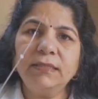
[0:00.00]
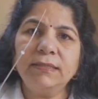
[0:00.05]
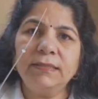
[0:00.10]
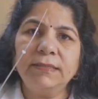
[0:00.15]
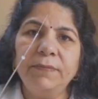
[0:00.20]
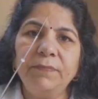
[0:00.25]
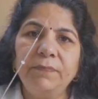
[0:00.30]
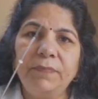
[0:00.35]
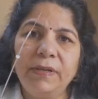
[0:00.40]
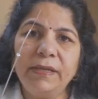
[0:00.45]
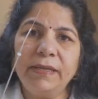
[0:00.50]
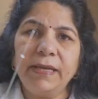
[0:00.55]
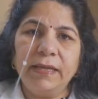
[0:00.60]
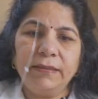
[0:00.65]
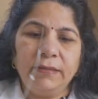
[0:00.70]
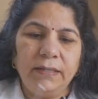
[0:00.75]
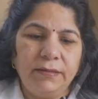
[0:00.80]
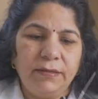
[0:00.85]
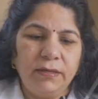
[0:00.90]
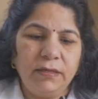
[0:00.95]
simple
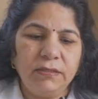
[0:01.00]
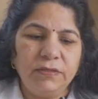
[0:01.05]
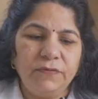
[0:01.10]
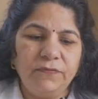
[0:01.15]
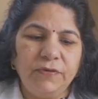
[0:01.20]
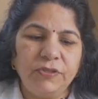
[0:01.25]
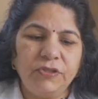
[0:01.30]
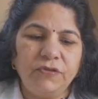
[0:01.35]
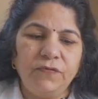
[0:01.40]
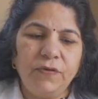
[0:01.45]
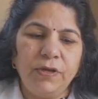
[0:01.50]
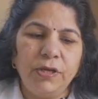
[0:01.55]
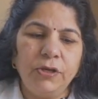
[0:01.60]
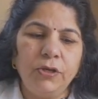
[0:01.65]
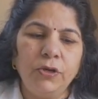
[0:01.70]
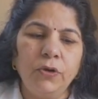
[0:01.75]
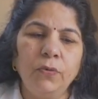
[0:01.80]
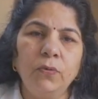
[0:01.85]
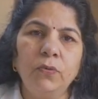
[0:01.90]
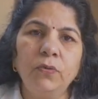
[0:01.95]
catheters which we
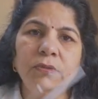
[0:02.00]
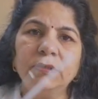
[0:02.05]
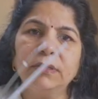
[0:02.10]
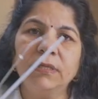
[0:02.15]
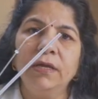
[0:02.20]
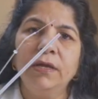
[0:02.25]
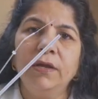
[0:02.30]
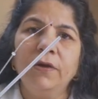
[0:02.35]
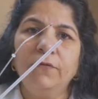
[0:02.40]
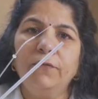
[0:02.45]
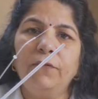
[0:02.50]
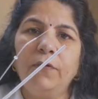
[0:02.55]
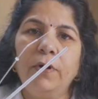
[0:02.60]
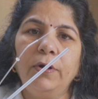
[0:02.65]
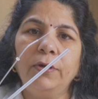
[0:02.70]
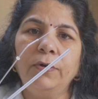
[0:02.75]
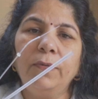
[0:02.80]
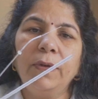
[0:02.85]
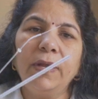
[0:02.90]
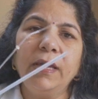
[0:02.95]
use
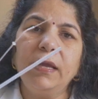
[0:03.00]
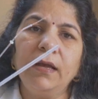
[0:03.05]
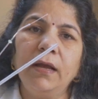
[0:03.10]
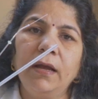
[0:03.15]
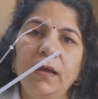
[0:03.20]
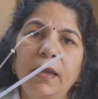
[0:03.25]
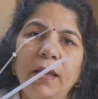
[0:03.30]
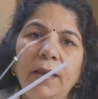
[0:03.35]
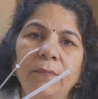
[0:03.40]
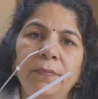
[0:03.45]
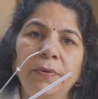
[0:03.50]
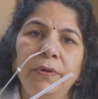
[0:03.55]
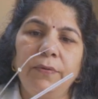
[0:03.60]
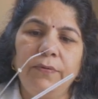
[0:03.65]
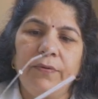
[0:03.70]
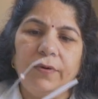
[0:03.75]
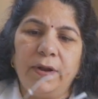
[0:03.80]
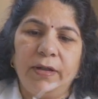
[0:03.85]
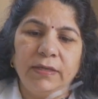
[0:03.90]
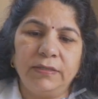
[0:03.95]
for doing a embryo
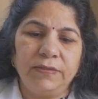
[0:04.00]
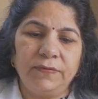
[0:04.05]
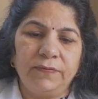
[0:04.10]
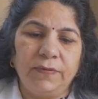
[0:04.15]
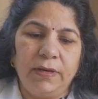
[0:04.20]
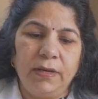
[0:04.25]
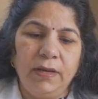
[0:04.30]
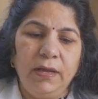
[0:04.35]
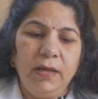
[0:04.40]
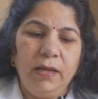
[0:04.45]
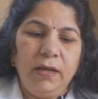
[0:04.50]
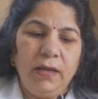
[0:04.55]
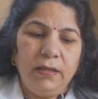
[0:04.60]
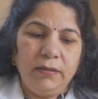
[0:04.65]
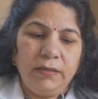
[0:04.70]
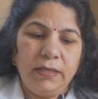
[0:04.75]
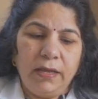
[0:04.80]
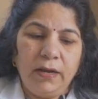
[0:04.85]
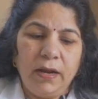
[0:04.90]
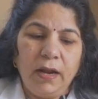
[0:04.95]
transfer.
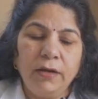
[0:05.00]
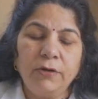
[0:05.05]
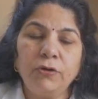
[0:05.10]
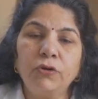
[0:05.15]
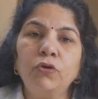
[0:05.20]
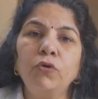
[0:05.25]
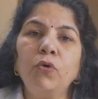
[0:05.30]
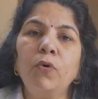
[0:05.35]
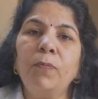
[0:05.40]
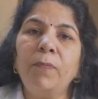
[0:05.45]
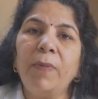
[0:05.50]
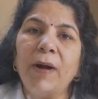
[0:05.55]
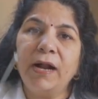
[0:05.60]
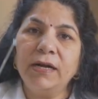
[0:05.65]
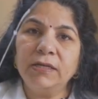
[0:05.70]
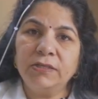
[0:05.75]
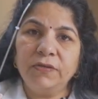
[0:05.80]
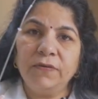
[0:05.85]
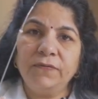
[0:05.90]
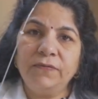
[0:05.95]
There are two
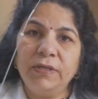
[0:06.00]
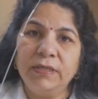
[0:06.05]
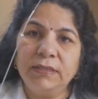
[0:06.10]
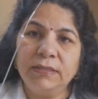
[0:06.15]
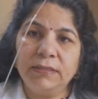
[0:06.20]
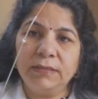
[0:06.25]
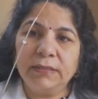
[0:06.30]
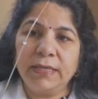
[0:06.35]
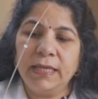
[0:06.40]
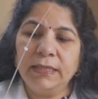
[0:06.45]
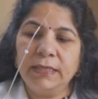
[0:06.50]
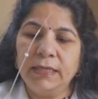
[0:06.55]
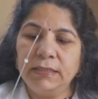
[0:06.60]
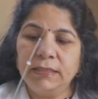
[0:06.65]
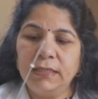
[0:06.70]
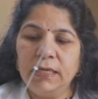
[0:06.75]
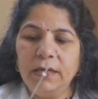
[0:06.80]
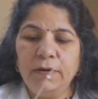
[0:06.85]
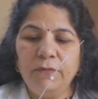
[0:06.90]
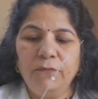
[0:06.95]
parts of this
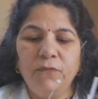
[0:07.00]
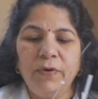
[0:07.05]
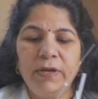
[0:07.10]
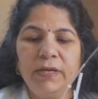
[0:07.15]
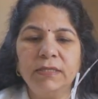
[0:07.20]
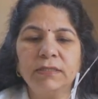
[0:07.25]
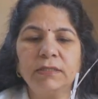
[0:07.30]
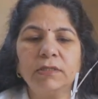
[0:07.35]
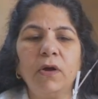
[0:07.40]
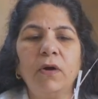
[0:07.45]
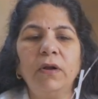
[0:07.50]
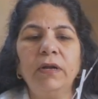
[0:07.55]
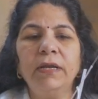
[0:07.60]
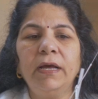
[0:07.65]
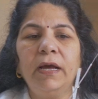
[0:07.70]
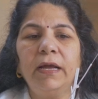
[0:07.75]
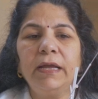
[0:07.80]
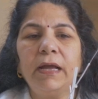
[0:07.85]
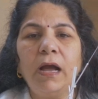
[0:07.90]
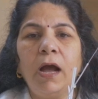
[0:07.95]
catheter, one is called
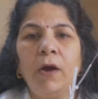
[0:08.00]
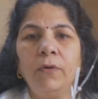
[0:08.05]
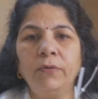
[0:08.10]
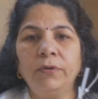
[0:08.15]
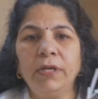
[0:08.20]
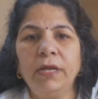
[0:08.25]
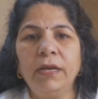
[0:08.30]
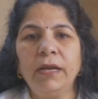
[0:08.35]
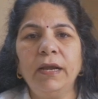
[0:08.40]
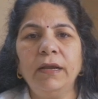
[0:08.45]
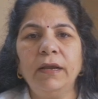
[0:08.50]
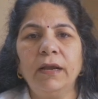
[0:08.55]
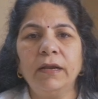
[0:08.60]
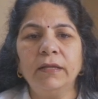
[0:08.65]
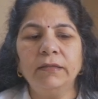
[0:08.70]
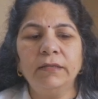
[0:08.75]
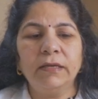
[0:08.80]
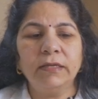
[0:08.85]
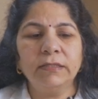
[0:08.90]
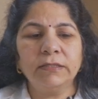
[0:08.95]
the outer and
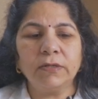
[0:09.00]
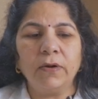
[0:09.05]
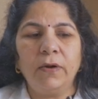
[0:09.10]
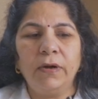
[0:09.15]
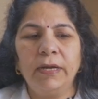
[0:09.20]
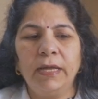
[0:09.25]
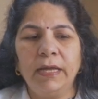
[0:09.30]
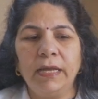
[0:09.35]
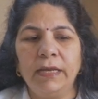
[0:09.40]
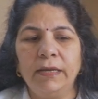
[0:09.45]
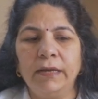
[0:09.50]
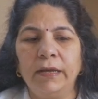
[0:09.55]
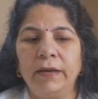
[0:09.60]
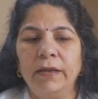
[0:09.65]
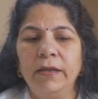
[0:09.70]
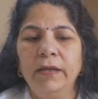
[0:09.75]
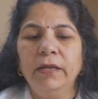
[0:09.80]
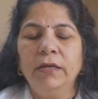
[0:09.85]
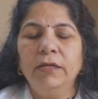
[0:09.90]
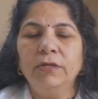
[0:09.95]
another is called the inner.
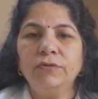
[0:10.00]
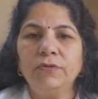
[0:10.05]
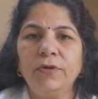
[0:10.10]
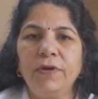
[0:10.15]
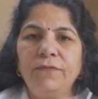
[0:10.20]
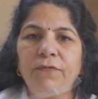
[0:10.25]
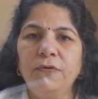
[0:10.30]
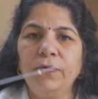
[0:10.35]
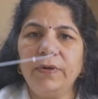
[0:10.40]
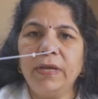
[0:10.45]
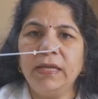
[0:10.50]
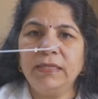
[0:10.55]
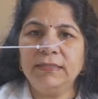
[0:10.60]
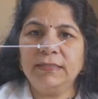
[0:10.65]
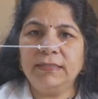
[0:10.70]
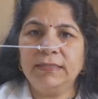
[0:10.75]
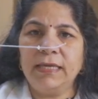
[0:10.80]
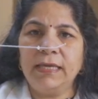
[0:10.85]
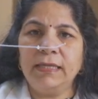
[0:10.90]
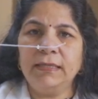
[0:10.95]
So if you can
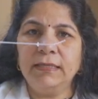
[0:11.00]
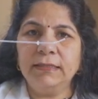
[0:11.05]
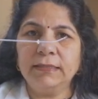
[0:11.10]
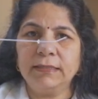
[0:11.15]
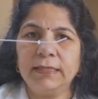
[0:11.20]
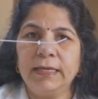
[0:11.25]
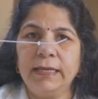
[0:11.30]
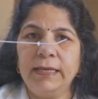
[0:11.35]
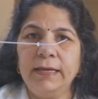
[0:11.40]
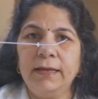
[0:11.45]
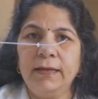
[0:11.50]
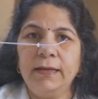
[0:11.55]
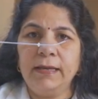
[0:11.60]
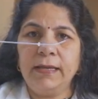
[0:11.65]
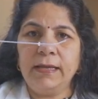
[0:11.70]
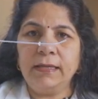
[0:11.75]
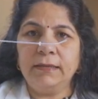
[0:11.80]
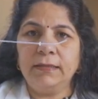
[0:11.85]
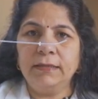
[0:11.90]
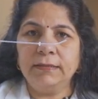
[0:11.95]
see this
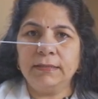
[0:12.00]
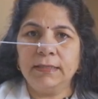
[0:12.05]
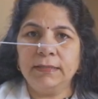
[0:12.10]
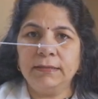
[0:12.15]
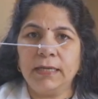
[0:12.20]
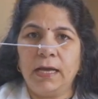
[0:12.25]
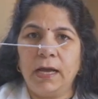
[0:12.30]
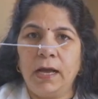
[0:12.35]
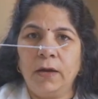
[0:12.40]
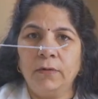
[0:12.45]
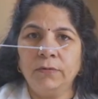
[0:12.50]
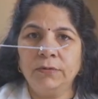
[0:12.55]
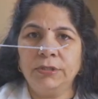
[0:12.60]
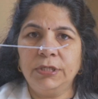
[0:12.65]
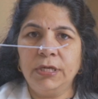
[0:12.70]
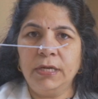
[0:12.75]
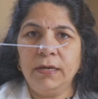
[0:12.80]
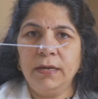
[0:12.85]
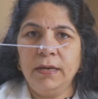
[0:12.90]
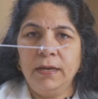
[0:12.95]
clearly, this is the
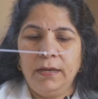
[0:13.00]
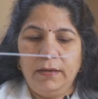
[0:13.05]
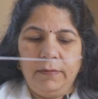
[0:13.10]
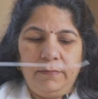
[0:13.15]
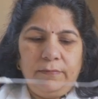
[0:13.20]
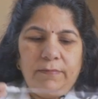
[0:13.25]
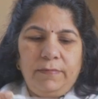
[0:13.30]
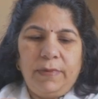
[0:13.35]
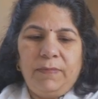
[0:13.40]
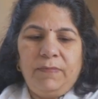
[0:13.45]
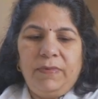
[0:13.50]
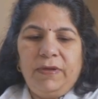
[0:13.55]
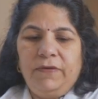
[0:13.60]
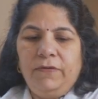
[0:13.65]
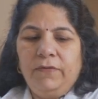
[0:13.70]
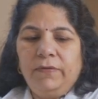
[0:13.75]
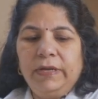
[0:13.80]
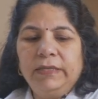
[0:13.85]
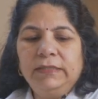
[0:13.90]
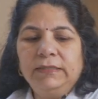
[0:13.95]
outer, maybe
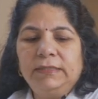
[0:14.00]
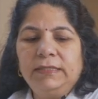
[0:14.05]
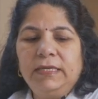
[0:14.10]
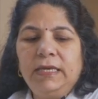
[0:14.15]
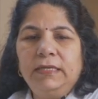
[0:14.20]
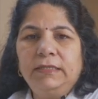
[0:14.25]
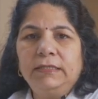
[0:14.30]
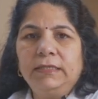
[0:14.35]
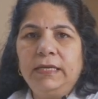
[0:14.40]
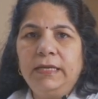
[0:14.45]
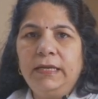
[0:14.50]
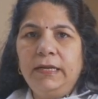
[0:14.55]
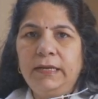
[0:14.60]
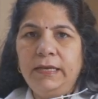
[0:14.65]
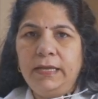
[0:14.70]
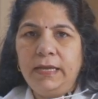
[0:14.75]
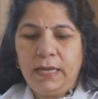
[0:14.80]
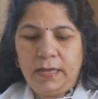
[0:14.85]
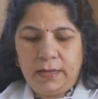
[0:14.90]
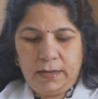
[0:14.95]
you can see it
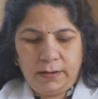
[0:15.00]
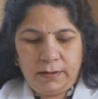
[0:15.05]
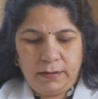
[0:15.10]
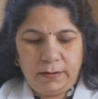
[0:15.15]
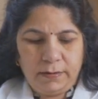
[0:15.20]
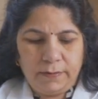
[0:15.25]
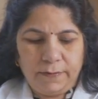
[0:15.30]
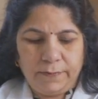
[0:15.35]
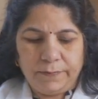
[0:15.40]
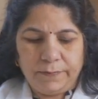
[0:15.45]
clearly here,